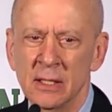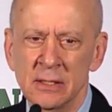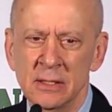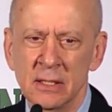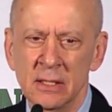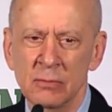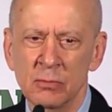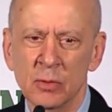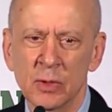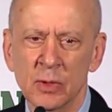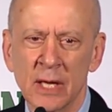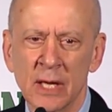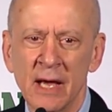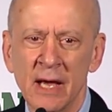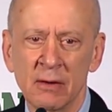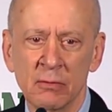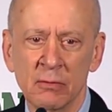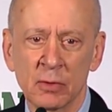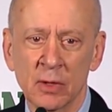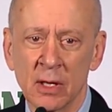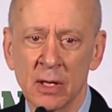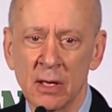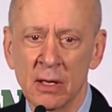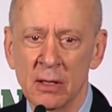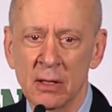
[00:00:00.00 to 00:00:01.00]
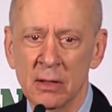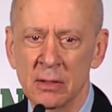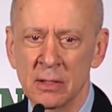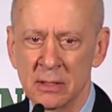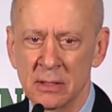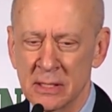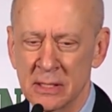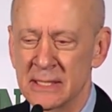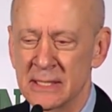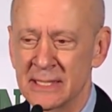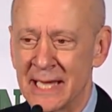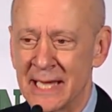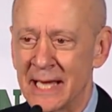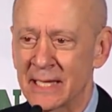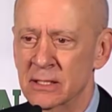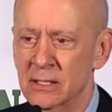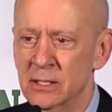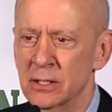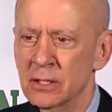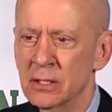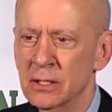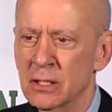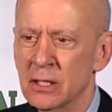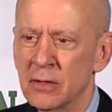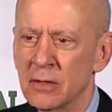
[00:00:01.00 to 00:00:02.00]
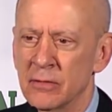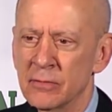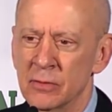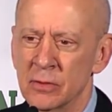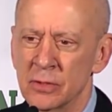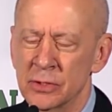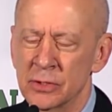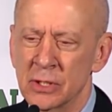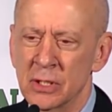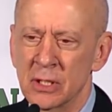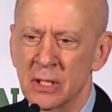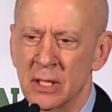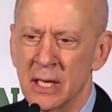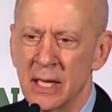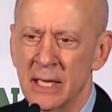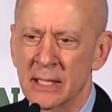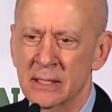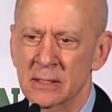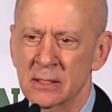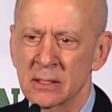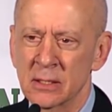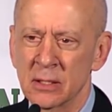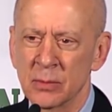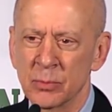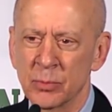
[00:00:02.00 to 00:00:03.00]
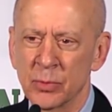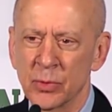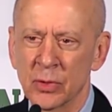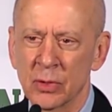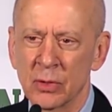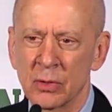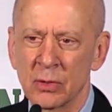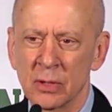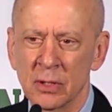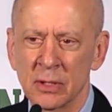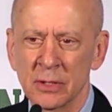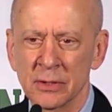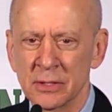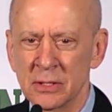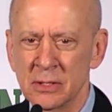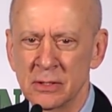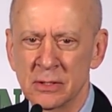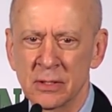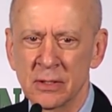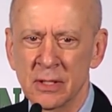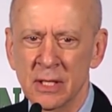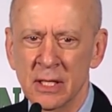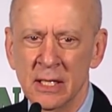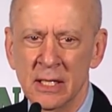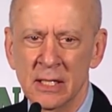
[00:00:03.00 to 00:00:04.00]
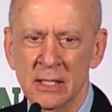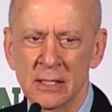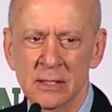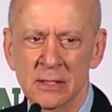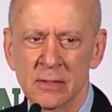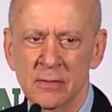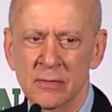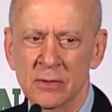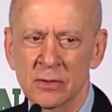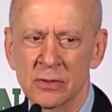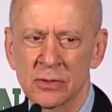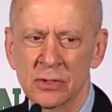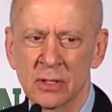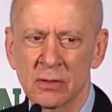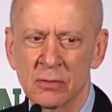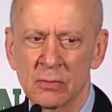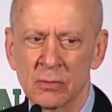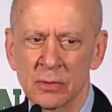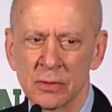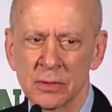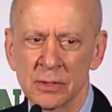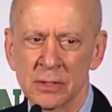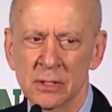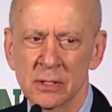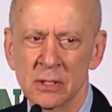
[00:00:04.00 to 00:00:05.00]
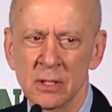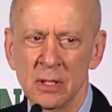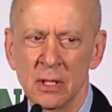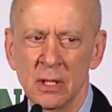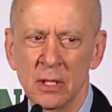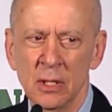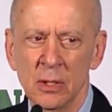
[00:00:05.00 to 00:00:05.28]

did what I regard as excellent coverage and an excellent book called Into the Hands of the Generals,